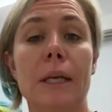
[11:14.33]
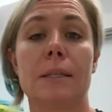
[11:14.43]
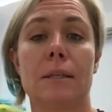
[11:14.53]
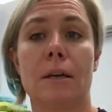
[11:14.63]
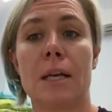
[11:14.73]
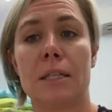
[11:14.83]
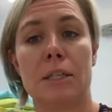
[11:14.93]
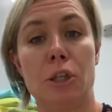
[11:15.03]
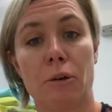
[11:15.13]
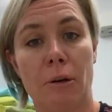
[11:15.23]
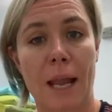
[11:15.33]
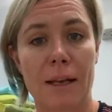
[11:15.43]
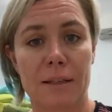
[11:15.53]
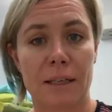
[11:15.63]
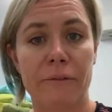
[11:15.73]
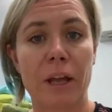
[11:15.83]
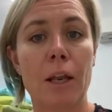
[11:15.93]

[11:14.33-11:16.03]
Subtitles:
exercises neuroactive,